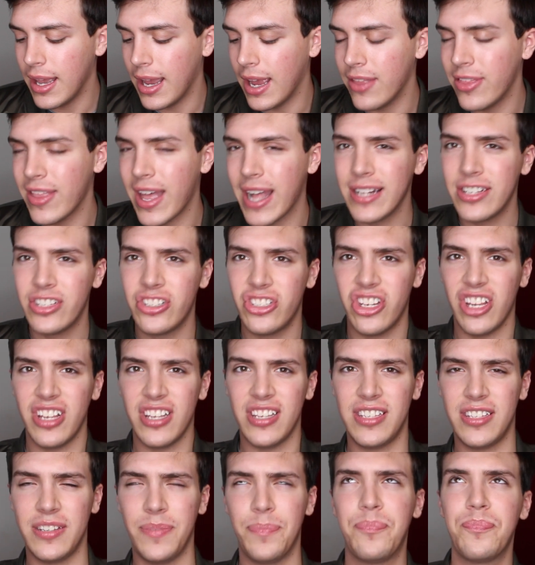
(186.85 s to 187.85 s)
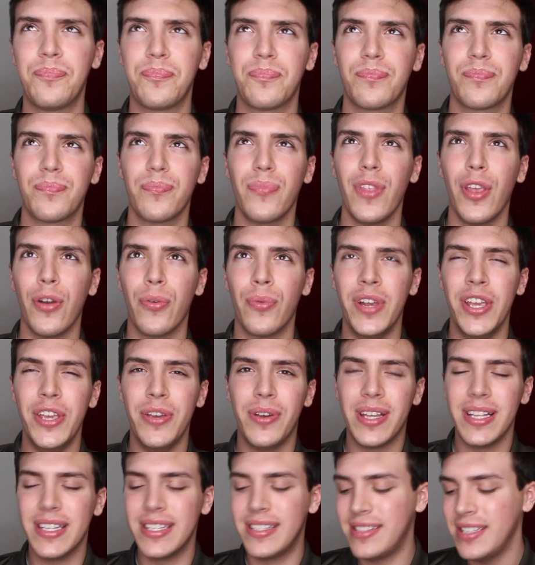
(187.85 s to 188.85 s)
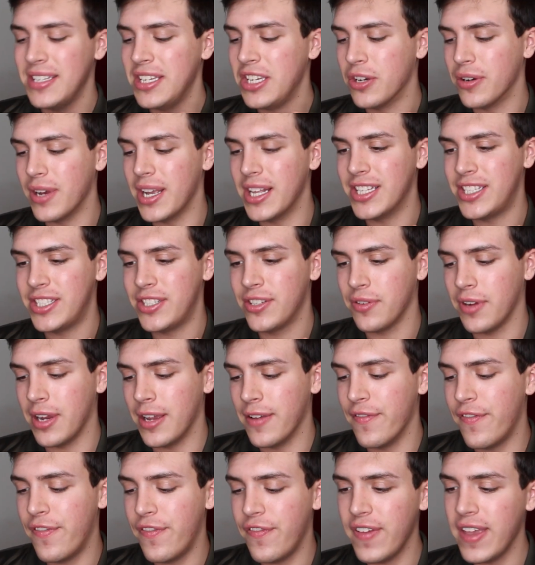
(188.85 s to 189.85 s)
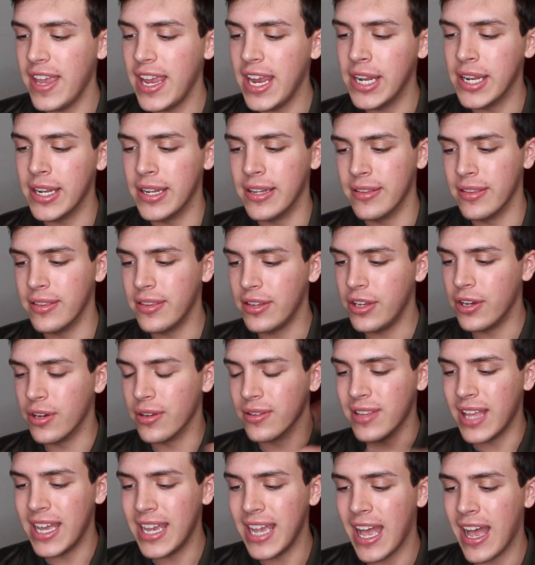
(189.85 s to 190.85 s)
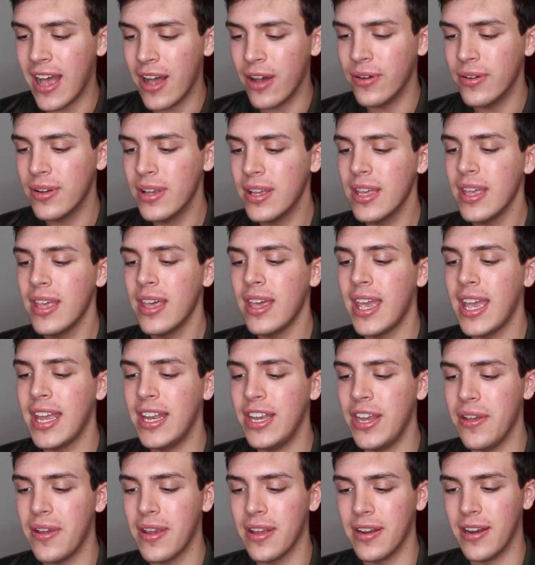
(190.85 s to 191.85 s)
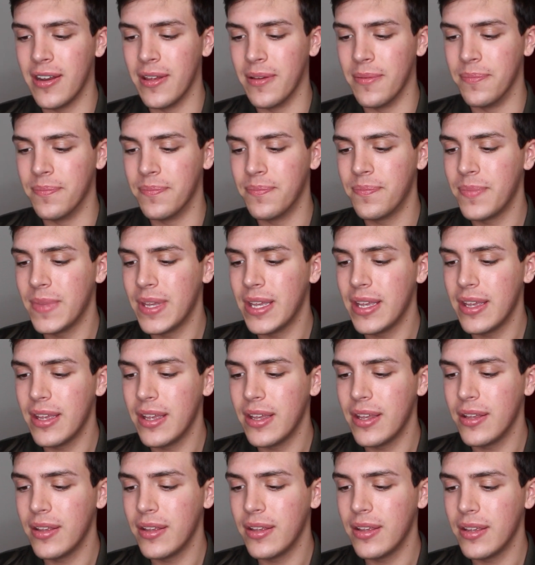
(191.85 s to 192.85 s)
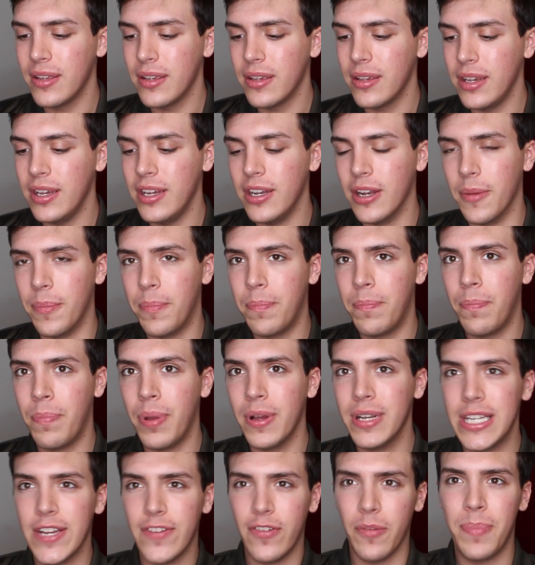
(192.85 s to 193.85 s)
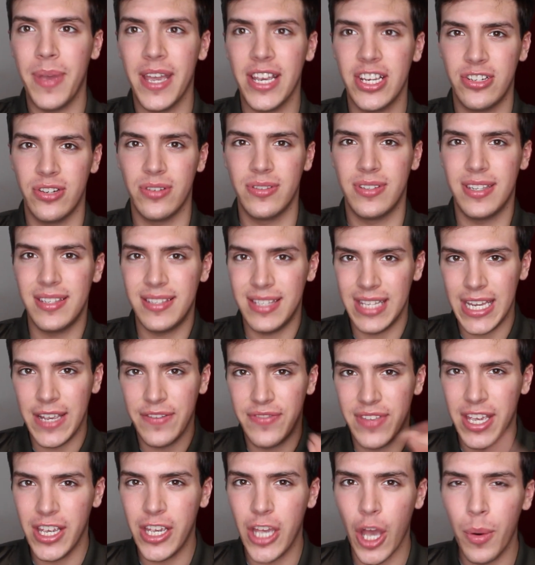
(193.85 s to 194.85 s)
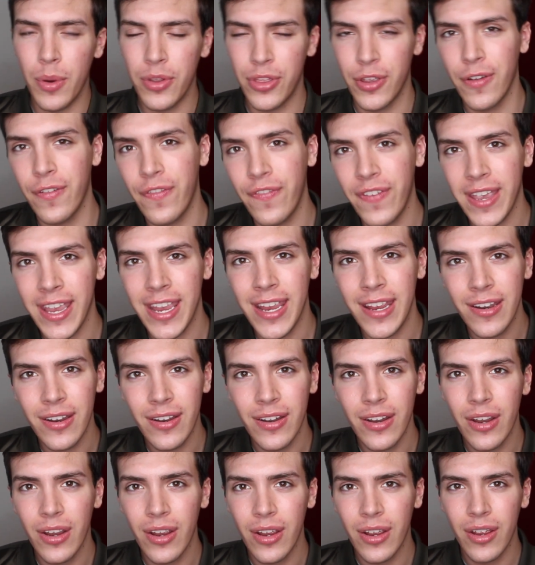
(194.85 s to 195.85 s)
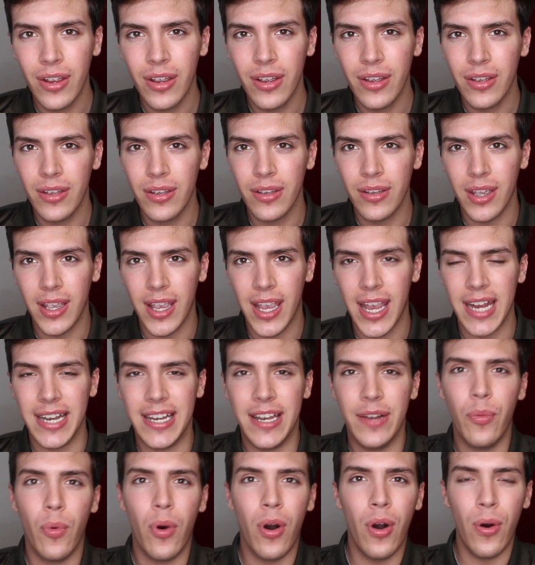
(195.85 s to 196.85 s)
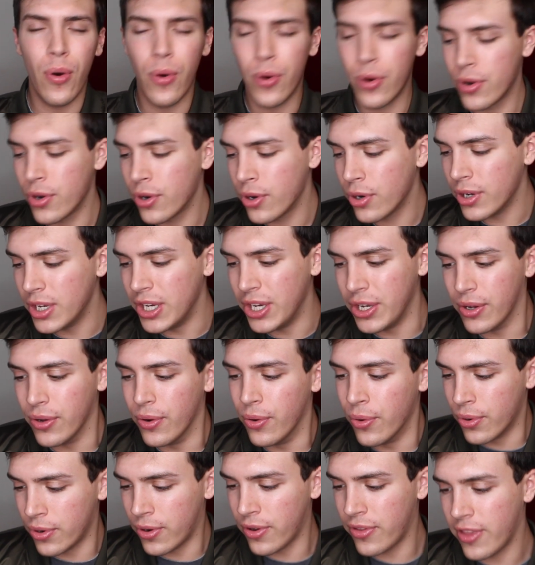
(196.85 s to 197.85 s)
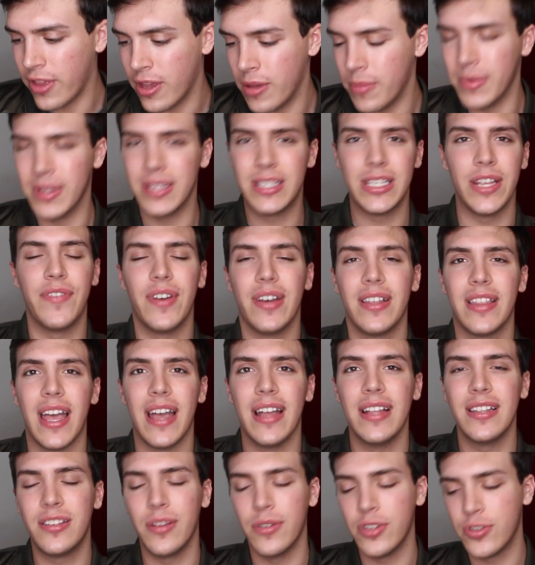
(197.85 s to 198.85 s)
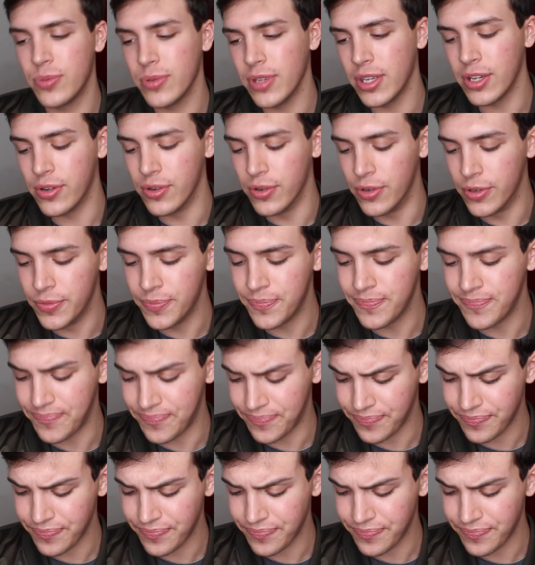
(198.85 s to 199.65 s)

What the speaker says: that's just where you can see your Instagram feed and your layout, and you can you know, put different pictures to see if they go with your feed and in what order, and you can order them and stuff like that. So it's really cool